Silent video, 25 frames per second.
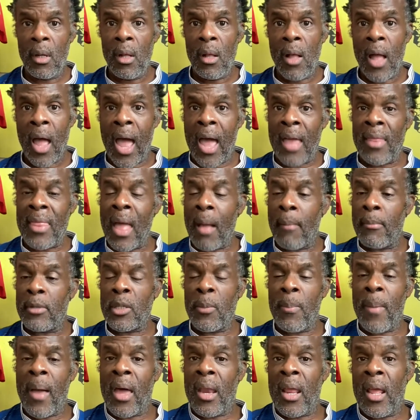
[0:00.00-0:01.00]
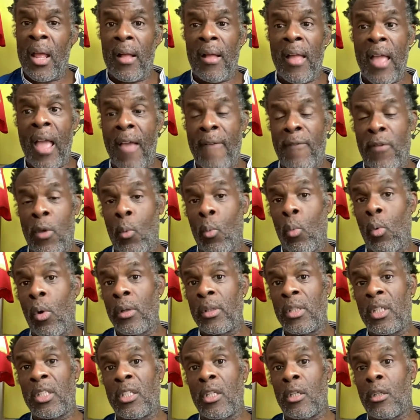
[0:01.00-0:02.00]
And that was about it. If you
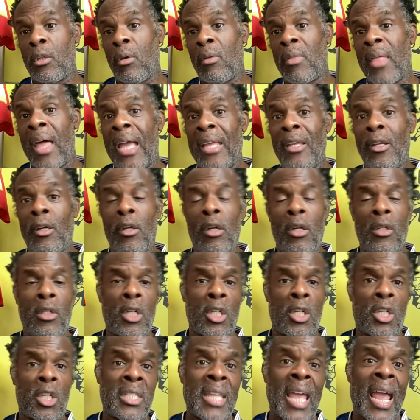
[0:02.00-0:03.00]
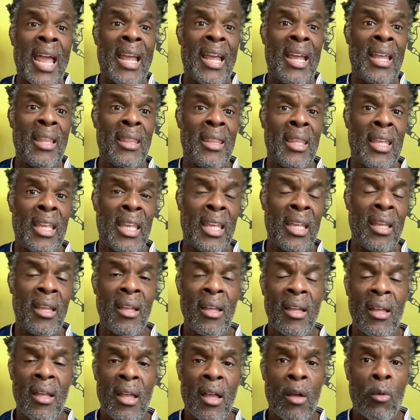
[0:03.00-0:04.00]
wanted to do that, you could have just sat in the
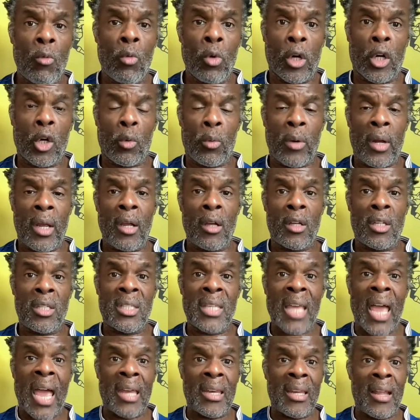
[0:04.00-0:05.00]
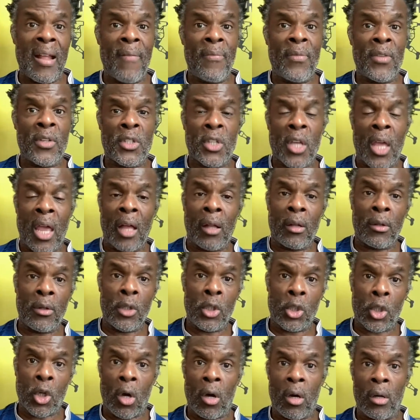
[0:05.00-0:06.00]
Rookery or sat in the Sir Elton
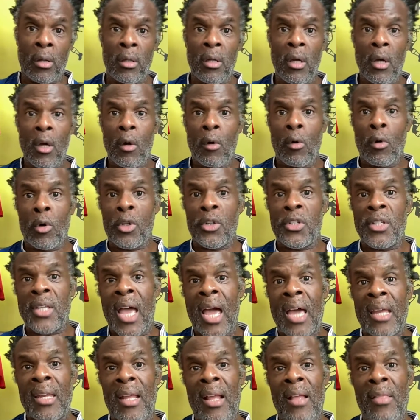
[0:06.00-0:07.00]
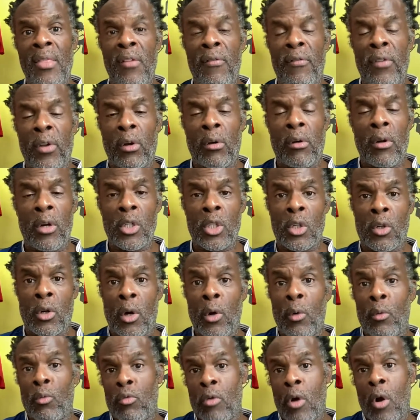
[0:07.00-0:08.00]
John or sat in the Vicarage
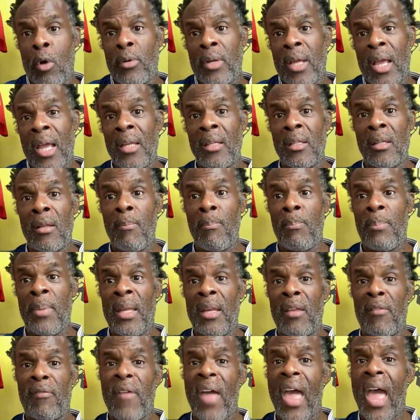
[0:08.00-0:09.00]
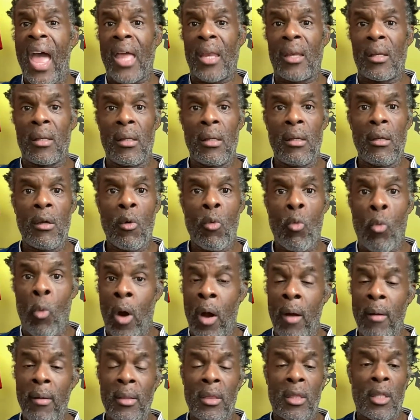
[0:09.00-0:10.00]
Road end and been a fan
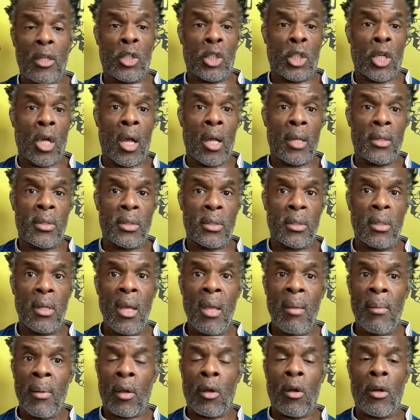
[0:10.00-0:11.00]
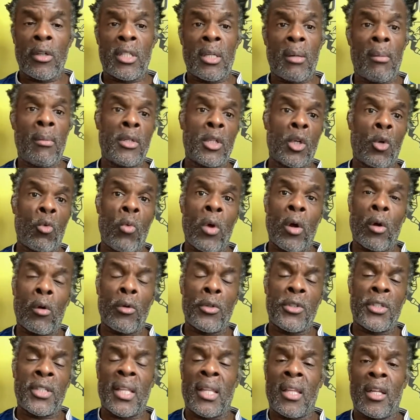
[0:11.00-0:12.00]
wearing the shirts, because it was a
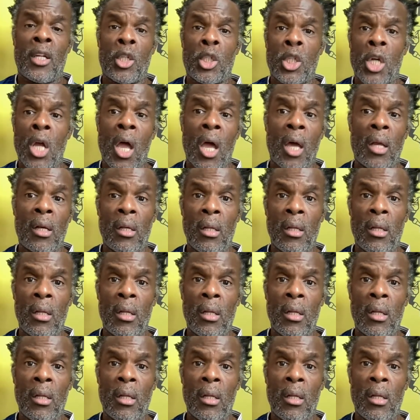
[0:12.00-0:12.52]
record-selling shirt,